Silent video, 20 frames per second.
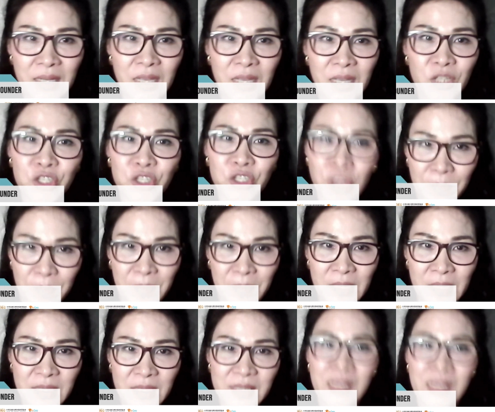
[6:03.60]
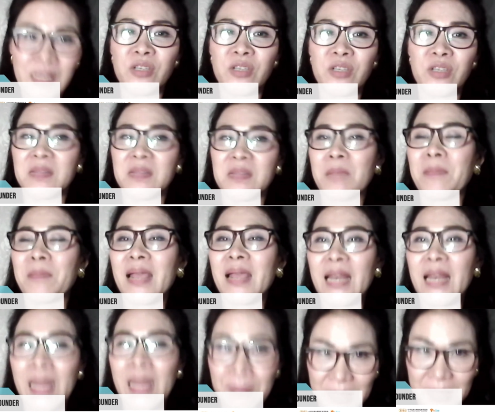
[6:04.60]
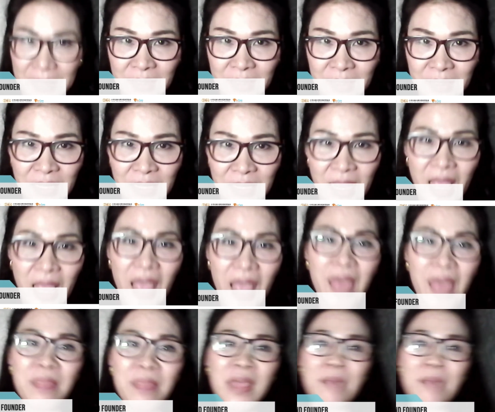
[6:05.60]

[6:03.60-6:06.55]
cheap, such as they buy lemon, and they